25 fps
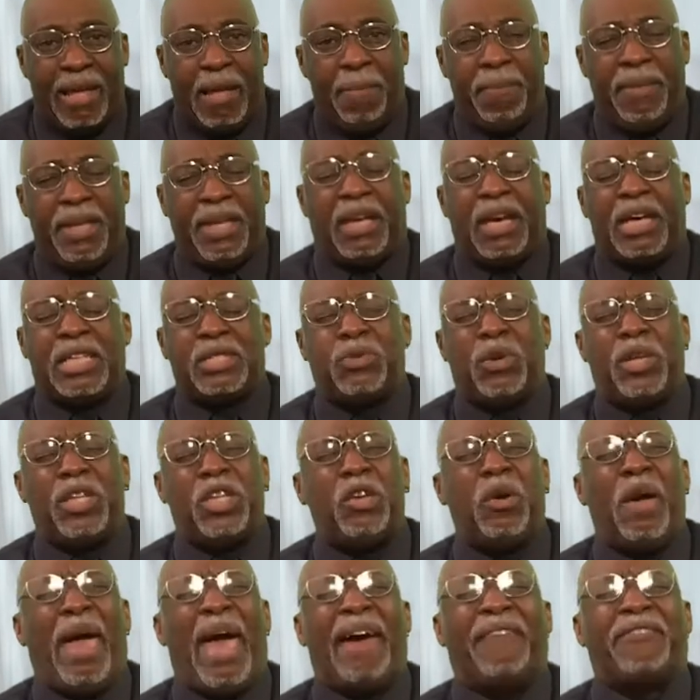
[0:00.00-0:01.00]
Because when
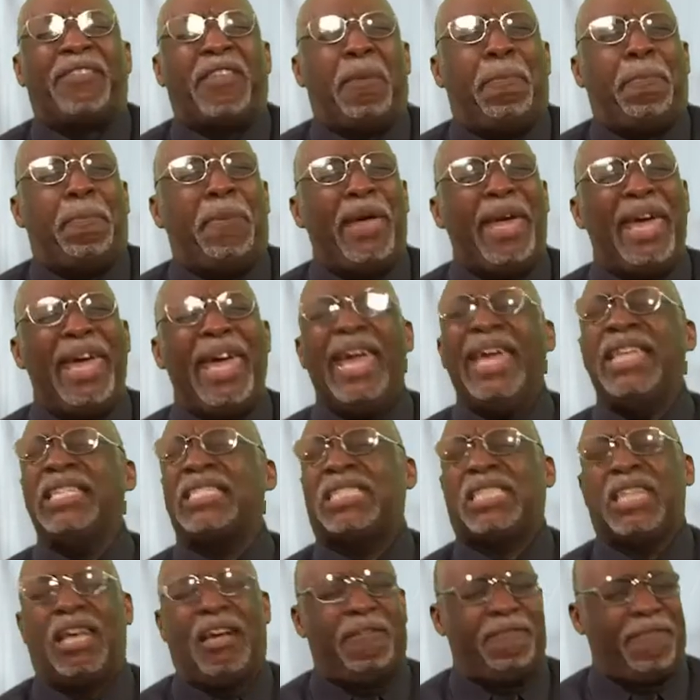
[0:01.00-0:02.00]
you have the
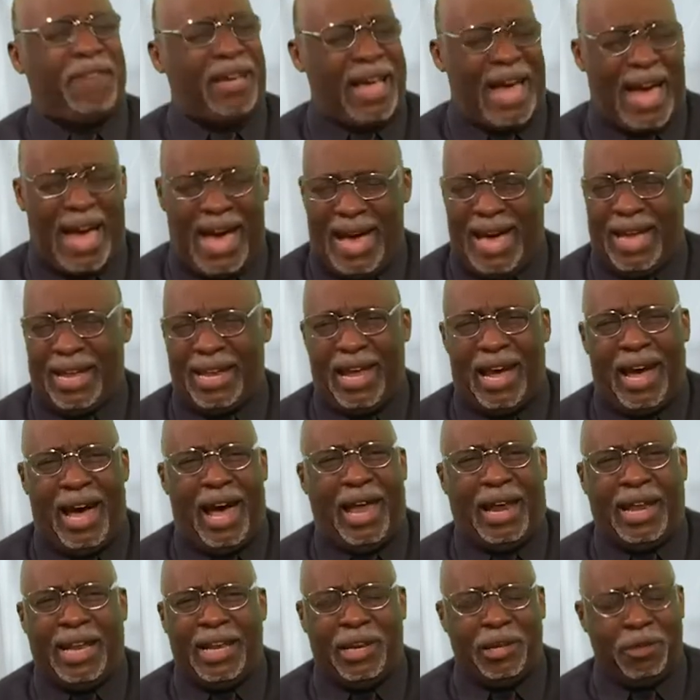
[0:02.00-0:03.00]
peace of God,
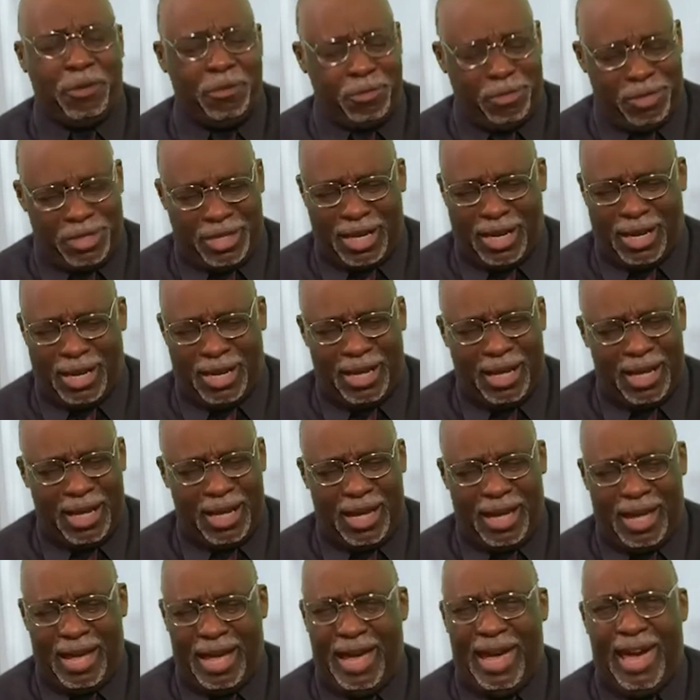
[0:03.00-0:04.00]
hallelujah,
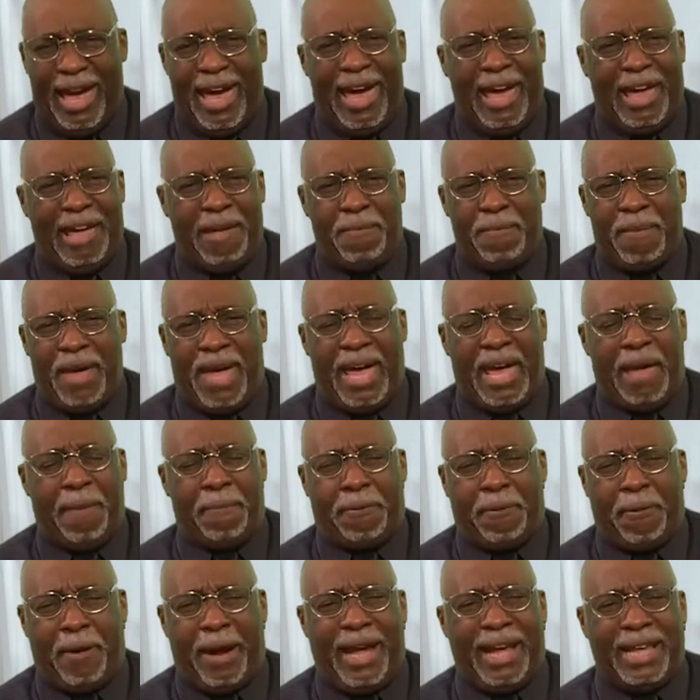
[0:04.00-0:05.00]
amen,
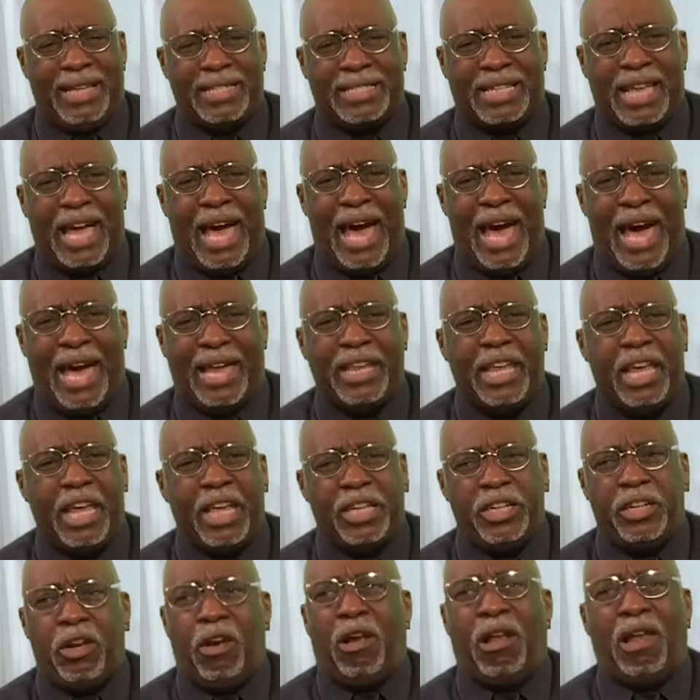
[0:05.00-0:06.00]
praise God,
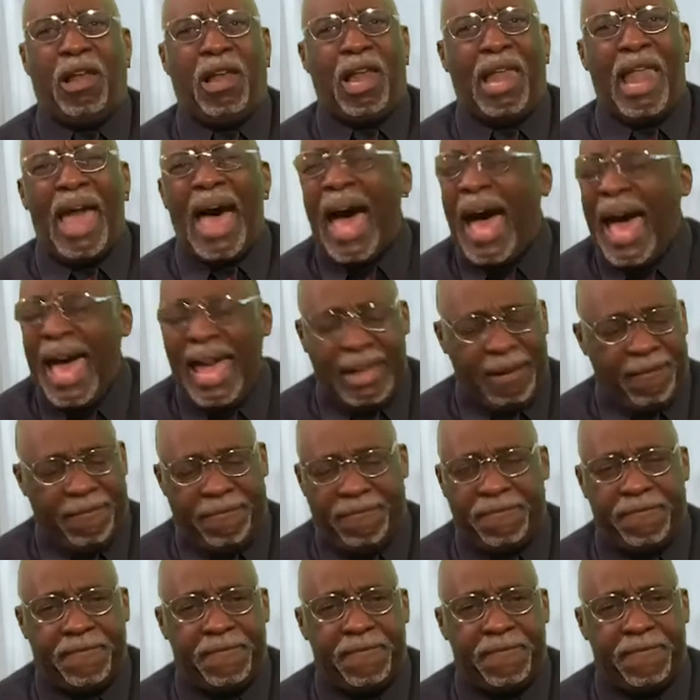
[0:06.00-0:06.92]
your life